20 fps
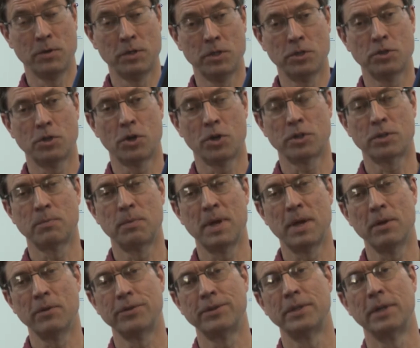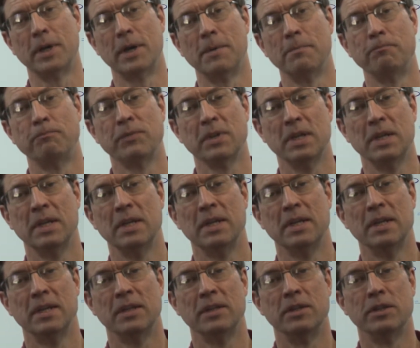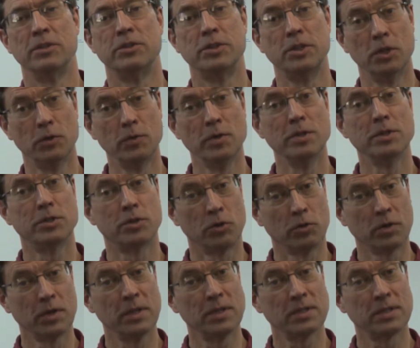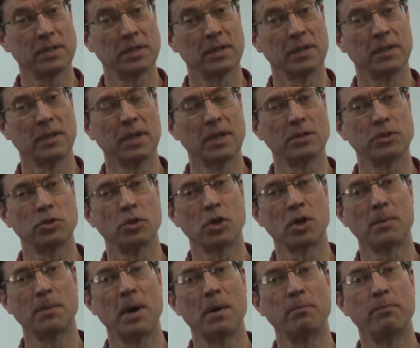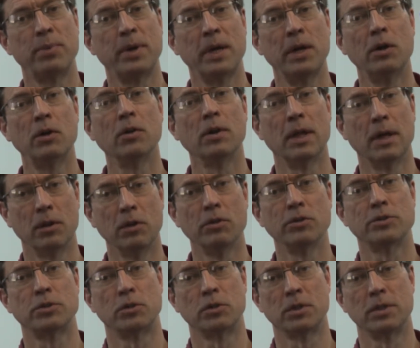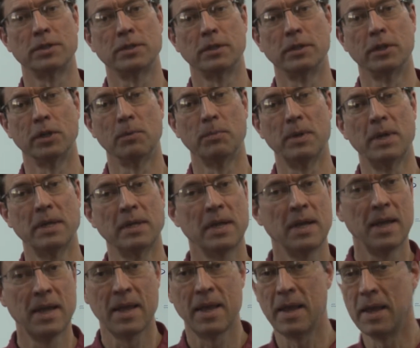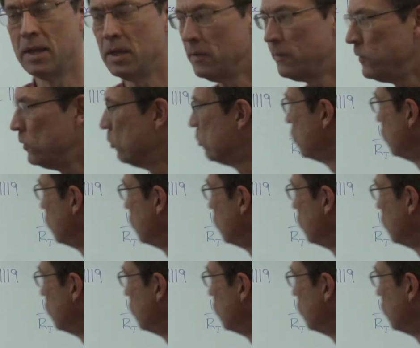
we just talked about the series circuits. Let's talk about parallel circuits a little bit. And if you'll